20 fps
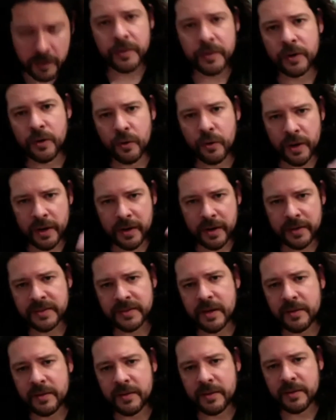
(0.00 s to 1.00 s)
They're located
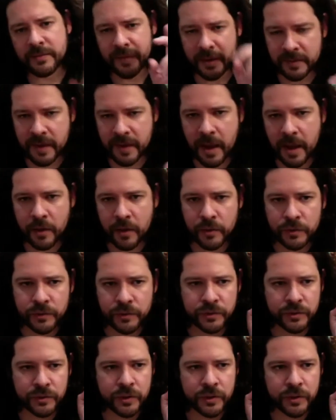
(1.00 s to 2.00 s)
in Santa Fe,
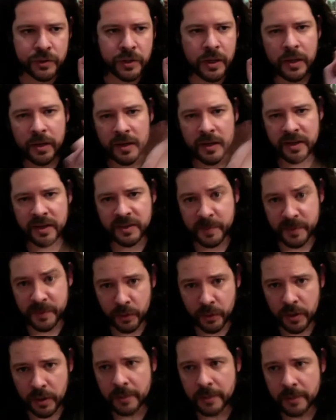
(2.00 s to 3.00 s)
Taos,
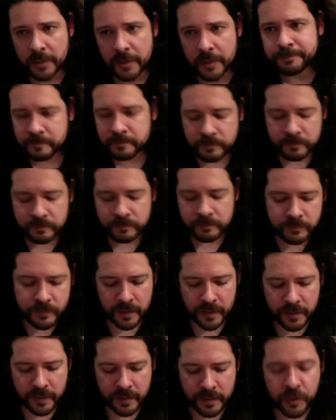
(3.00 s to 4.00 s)
Española,
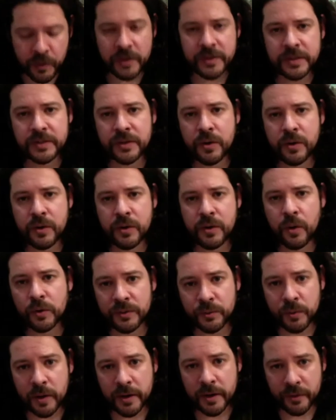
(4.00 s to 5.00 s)
and the project is called
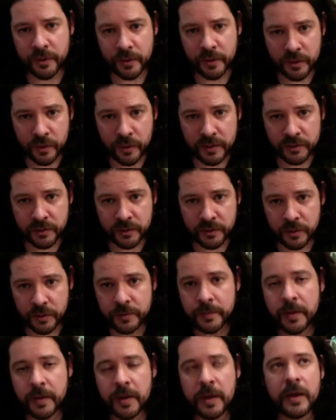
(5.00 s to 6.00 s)
Santuario del
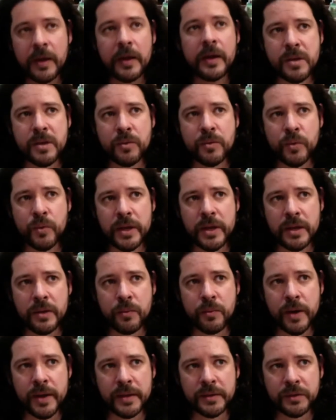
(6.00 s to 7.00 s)
Corazón.
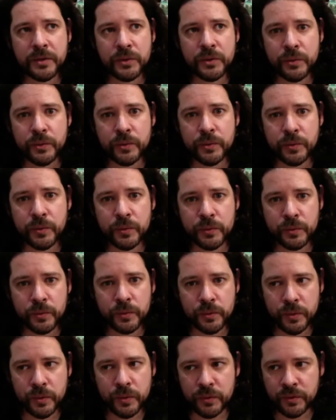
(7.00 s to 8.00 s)
We went
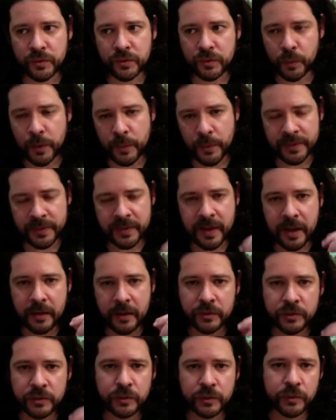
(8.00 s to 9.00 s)
to We went
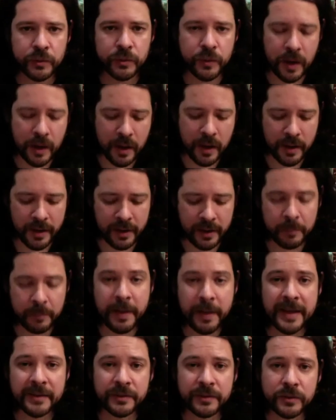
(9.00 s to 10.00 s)
down to uh,
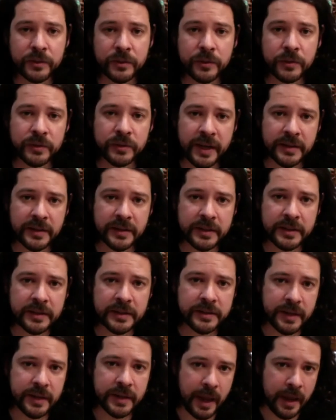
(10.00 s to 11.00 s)
El Paso,
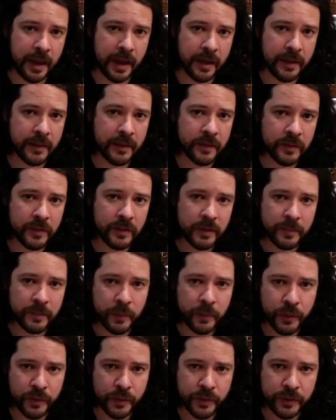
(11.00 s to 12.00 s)
Texas, and
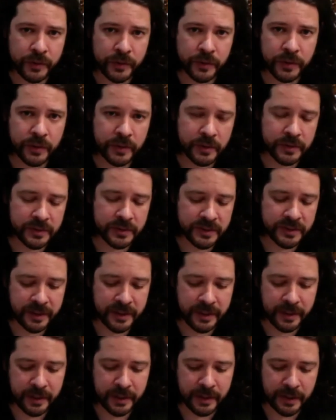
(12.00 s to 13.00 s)
border
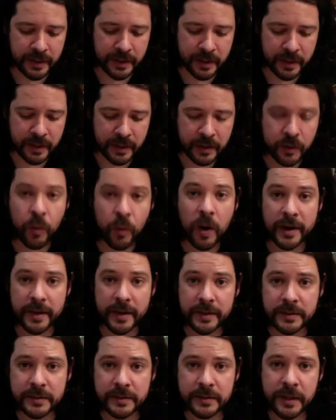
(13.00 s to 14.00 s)
city uh,
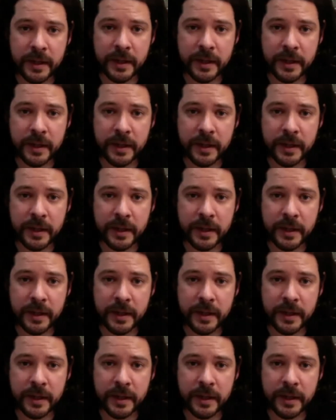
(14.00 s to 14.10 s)
Juárez